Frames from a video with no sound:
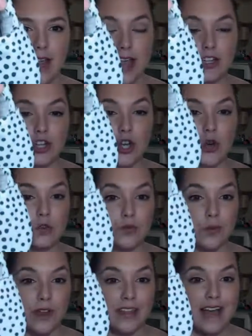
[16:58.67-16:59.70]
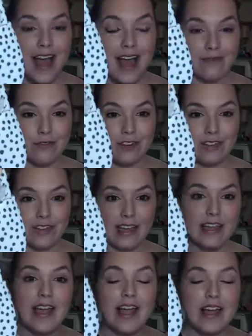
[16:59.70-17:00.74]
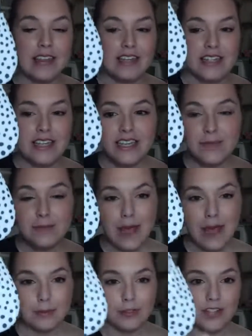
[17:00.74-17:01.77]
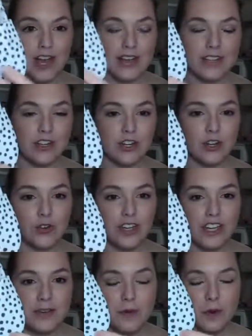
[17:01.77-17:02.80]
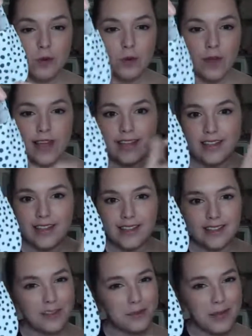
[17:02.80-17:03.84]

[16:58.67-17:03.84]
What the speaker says: and goes with everything. This is Pebble Dot. They're cream with little